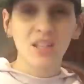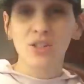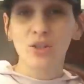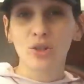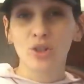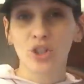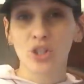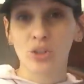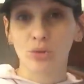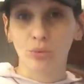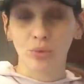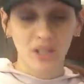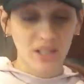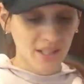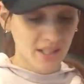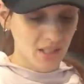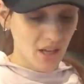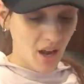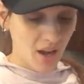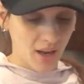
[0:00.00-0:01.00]
These are just
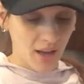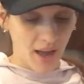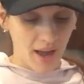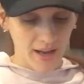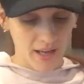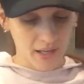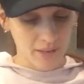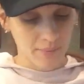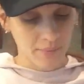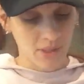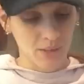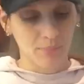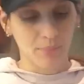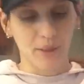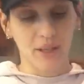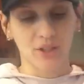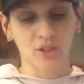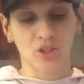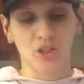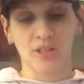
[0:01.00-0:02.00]
restock items,
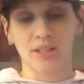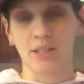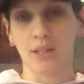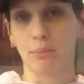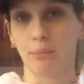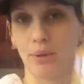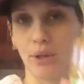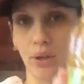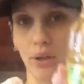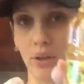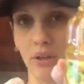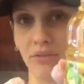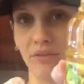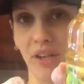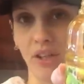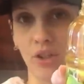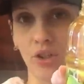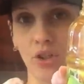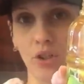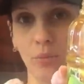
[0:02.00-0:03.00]
but just some pure
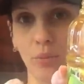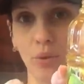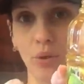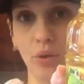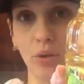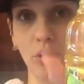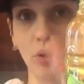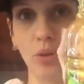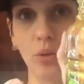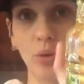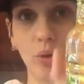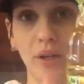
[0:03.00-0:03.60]
vegetable